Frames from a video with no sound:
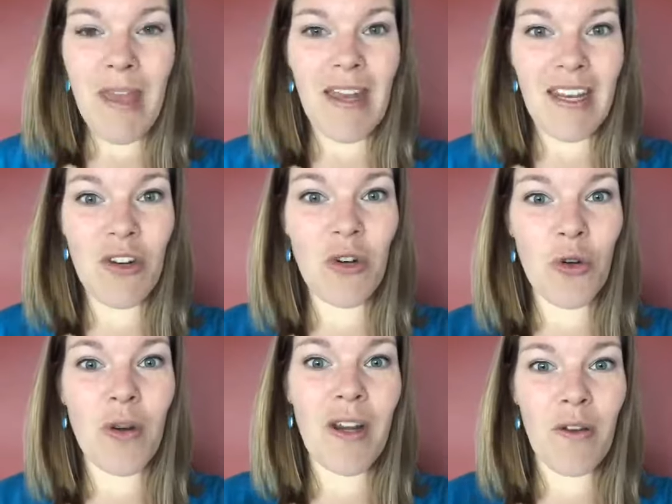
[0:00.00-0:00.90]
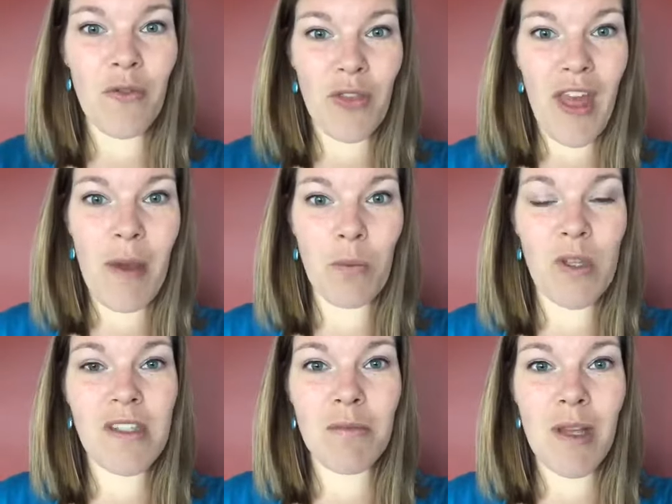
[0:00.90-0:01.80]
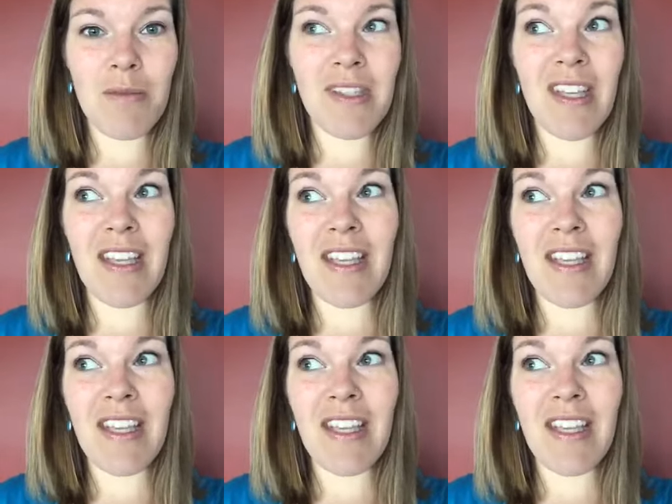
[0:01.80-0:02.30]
that inner critic for them. We sometimes say,